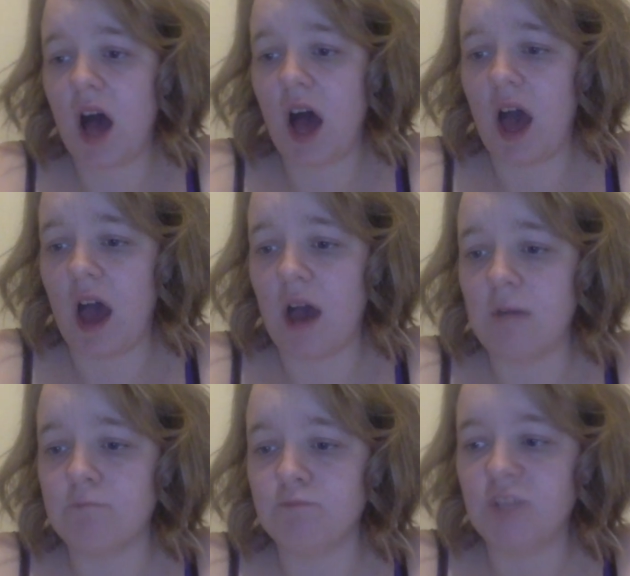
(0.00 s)

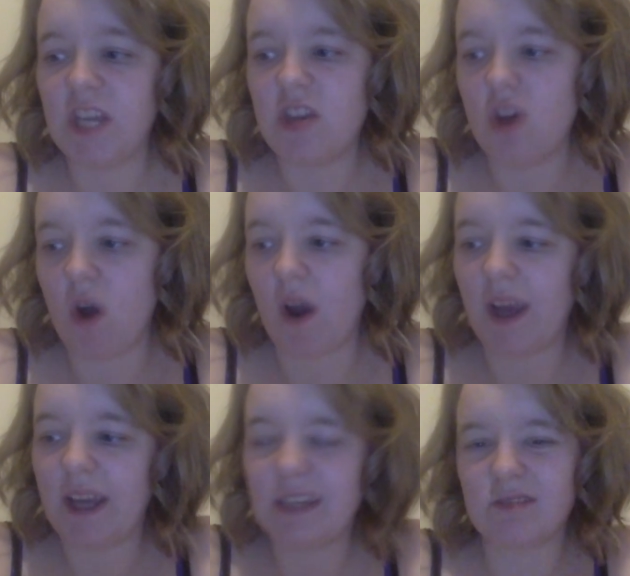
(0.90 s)
Year
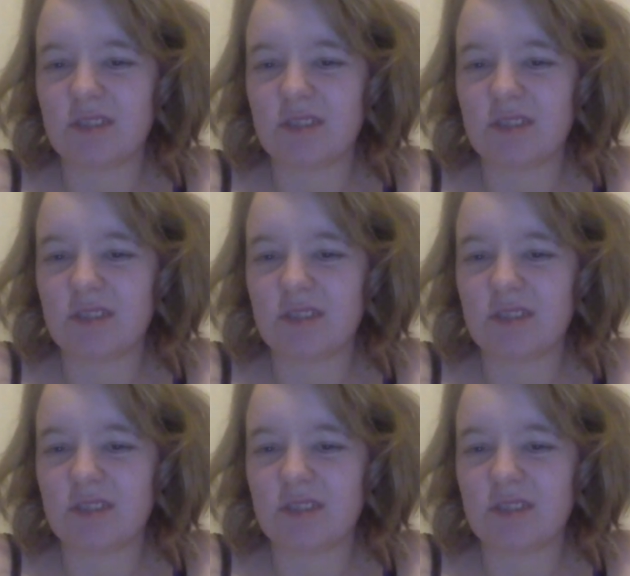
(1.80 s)
9 I